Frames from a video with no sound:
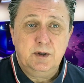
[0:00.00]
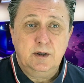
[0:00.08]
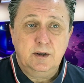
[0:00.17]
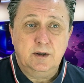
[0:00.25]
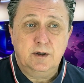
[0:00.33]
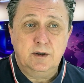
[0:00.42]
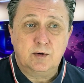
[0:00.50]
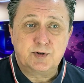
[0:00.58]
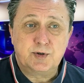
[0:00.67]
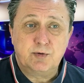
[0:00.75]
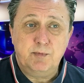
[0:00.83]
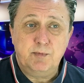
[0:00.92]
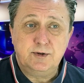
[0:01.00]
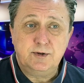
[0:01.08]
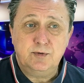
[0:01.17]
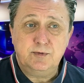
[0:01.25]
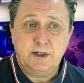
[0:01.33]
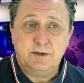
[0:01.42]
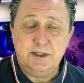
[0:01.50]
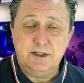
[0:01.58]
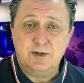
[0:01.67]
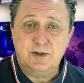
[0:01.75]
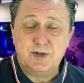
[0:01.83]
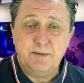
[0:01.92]
Also remind you that the
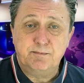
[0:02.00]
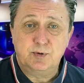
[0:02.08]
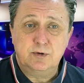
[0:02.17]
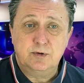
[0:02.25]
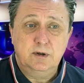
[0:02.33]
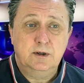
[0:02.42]
December